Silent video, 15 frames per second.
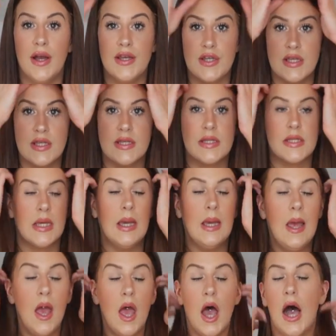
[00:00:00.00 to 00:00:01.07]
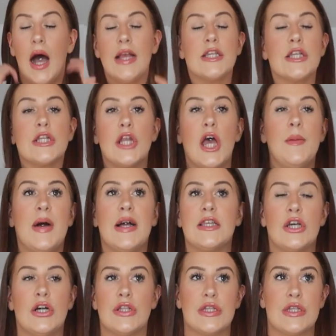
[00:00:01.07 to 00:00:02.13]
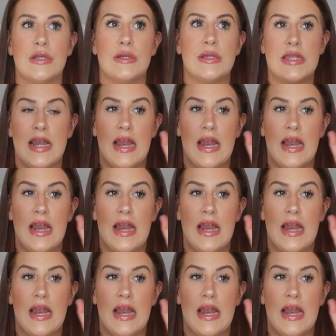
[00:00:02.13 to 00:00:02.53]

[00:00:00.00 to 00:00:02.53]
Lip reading: I just know my tonsils